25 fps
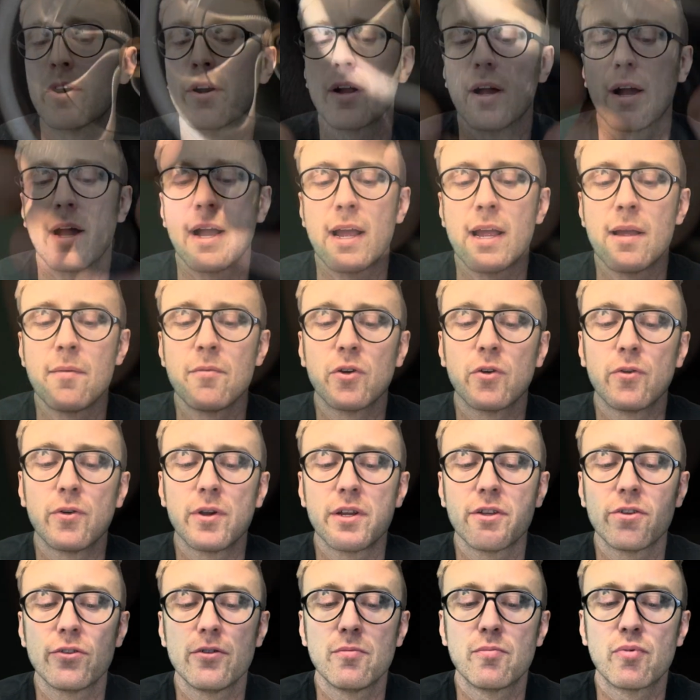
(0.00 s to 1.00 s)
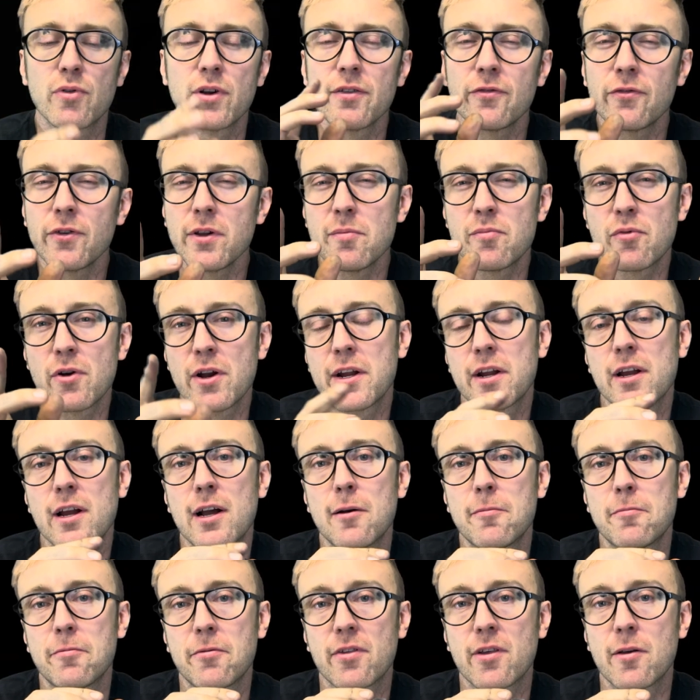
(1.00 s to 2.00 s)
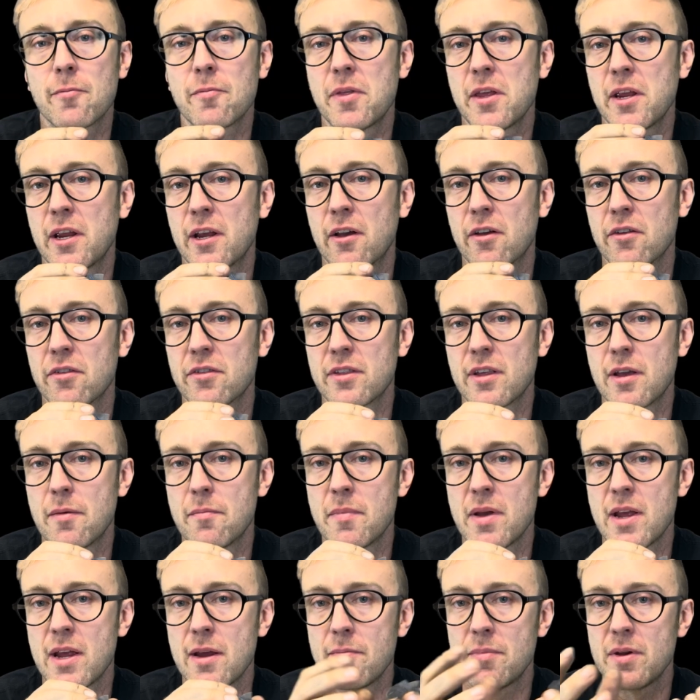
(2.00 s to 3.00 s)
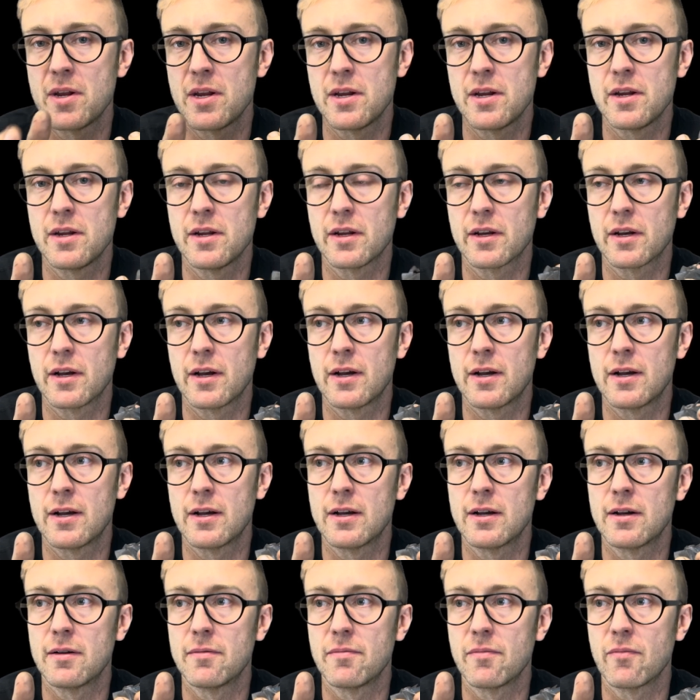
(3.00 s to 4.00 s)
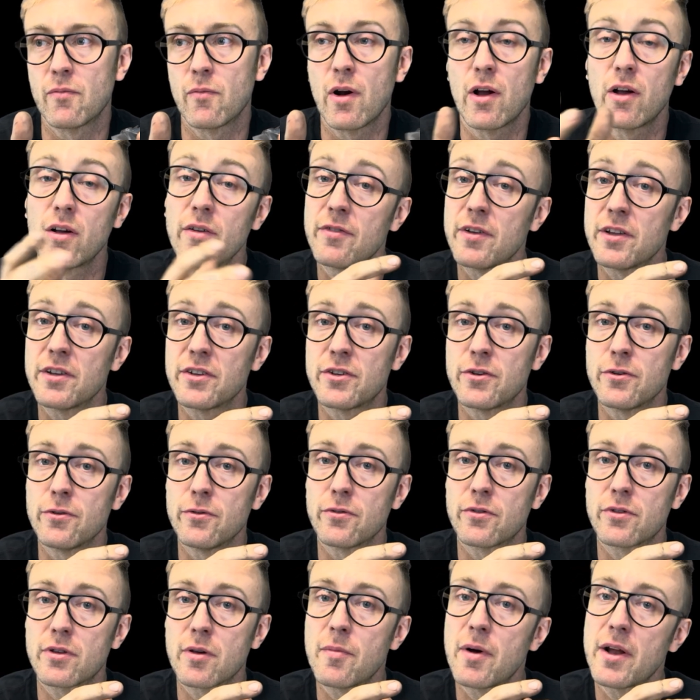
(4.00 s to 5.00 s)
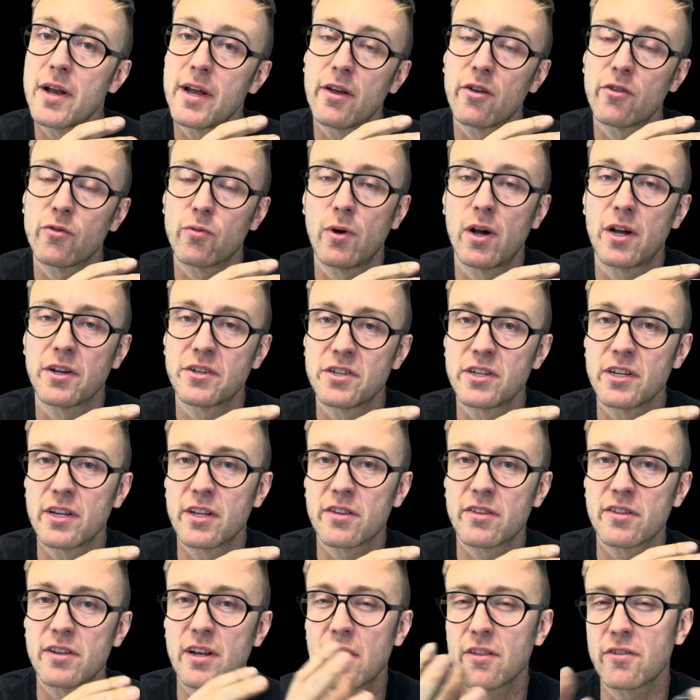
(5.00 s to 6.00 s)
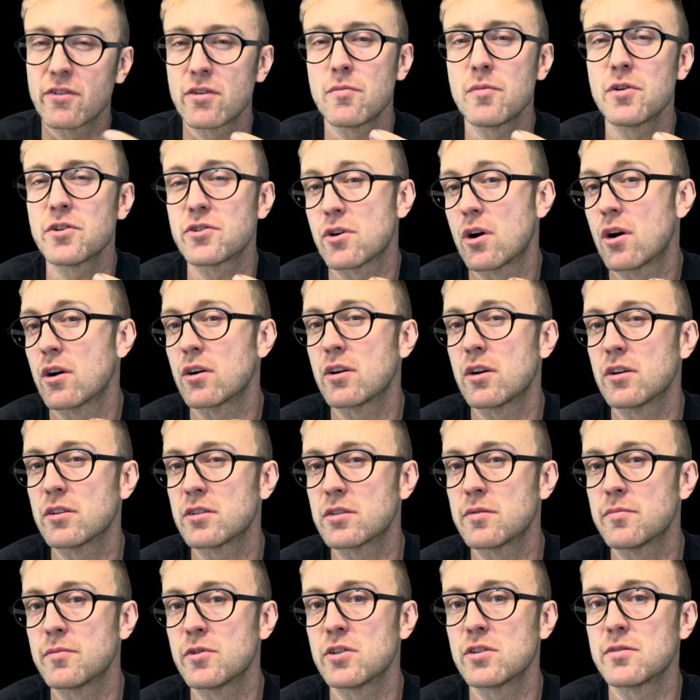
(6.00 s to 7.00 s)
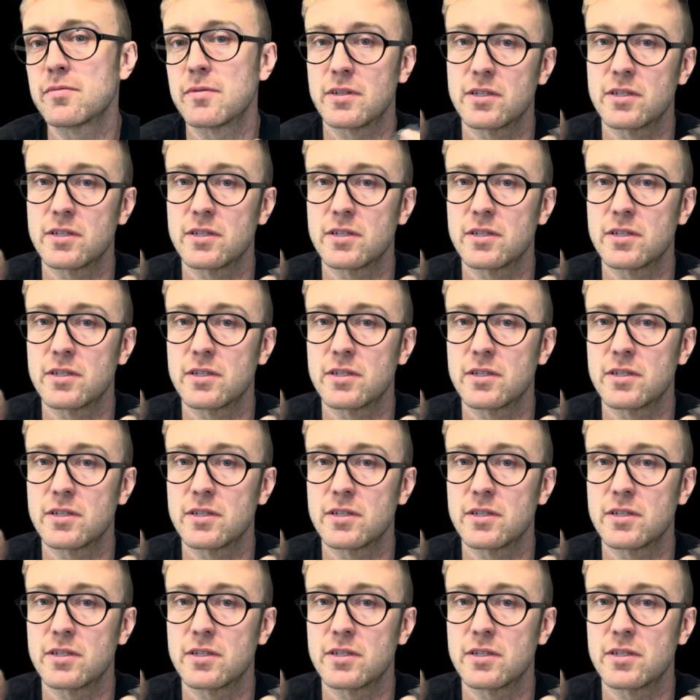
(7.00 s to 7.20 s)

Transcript: I am going to briefly bring up something else that may be relevant to somebody else watching this, not so much our customers, but